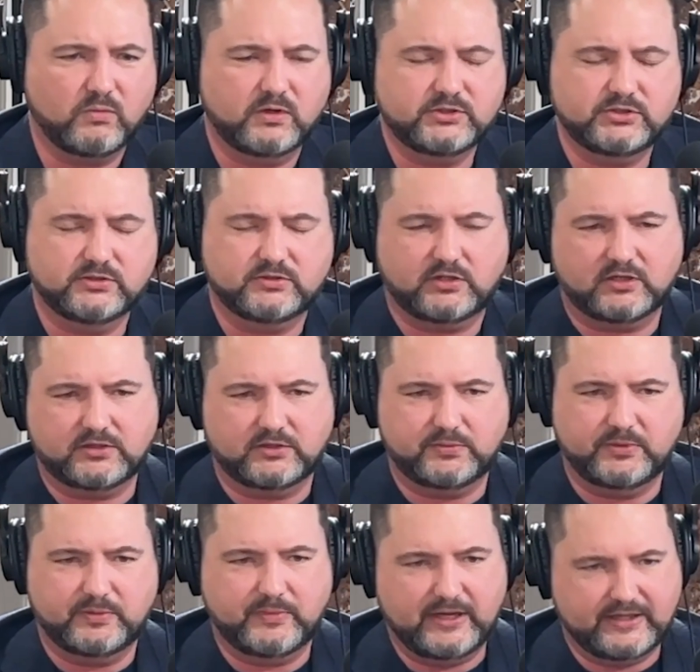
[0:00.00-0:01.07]
Why don't you talk a little
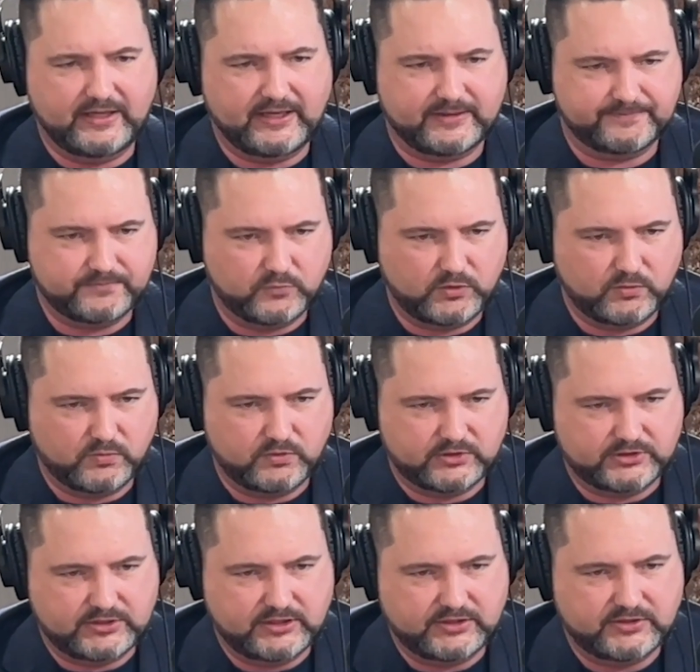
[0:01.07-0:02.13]
bit about that, what the
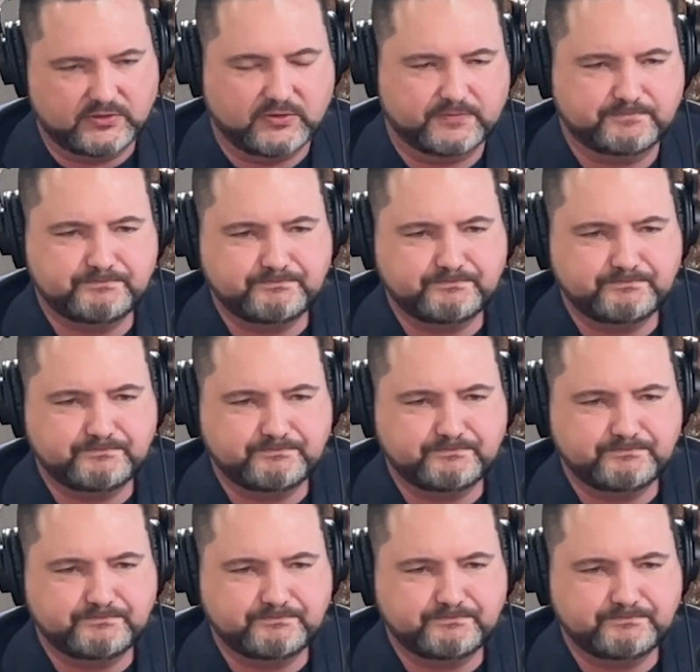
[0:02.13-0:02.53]
city's doing?